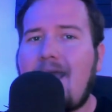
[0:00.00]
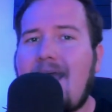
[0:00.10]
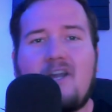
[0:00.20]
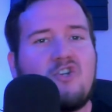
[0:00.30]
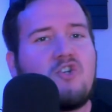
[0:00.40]

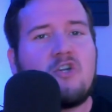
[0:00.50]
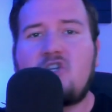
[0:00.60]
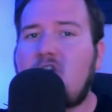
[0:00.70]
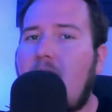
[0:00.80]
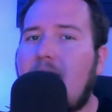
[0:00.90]
and it shouldn't
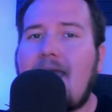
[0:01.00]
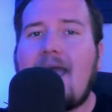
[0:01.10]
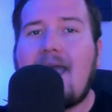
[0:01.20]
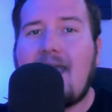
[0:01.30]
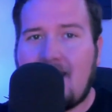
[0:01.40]
shock
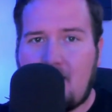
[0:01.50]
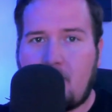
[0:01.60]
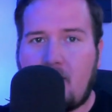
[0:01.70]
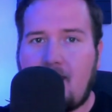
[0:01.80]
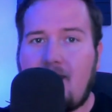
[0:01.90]
anybody